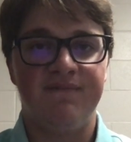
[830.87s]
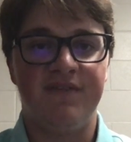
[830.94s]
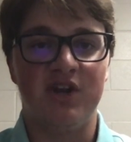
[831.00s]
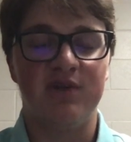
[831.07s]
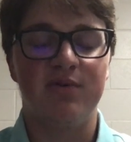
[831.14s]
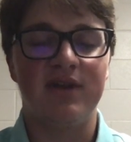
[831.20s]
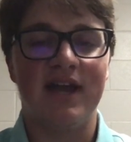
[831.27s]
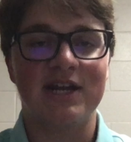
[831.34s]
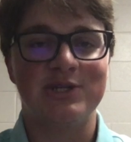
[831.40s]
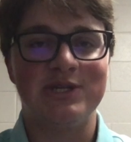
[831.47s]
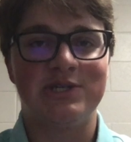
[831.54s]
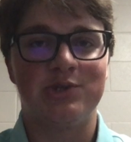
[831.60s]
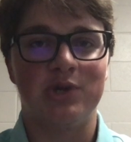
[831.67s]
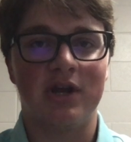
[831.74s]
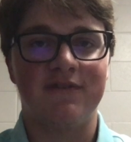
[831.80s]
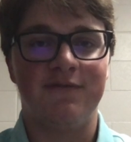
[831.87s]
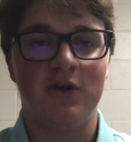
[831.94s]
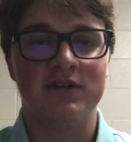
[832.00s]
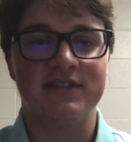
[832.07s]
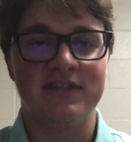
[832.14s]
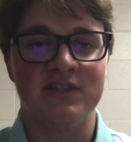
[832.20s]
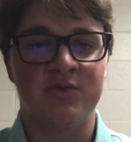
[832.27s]
Vanderbilt actually struck
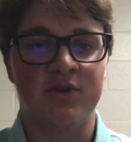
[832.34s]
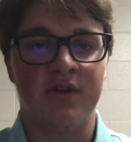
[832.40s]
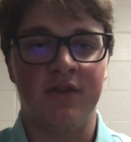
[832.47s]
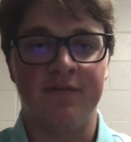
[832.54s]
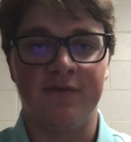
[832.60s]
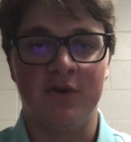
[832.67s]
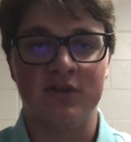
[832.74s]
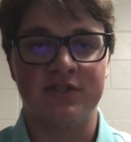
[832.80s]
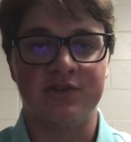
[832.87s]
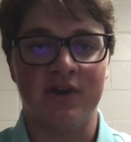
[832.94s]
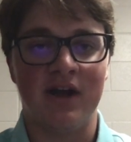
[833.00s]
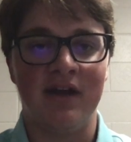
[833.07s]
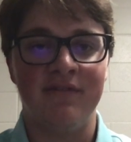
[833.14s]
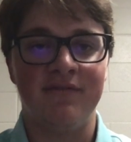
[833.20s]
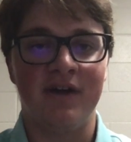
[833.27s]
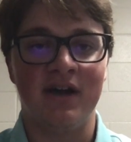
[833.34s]
first in this one on their first drive.